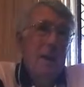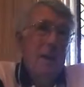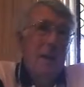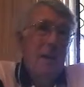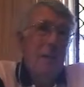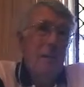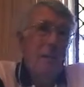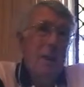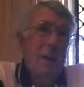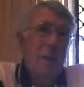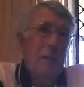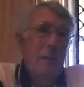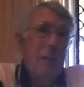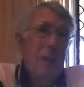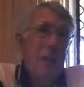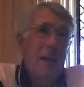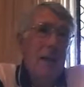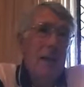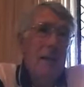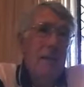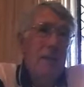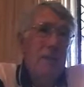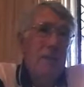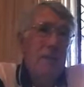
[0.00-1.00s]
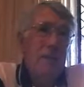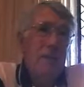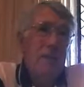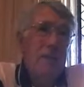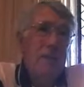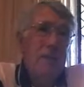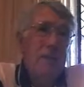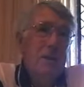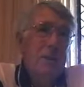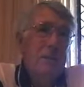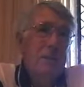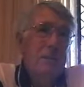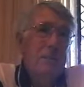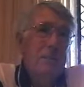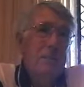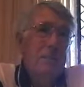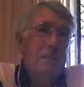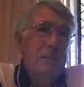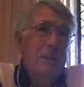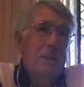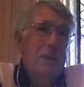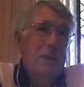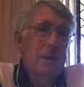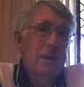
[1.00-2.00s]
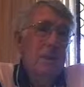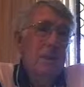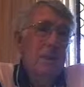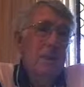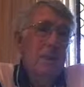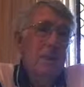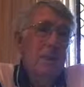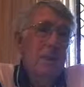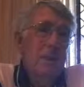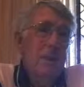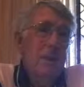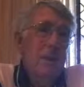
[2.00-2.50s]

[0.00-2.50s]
Mountbatten, of course, but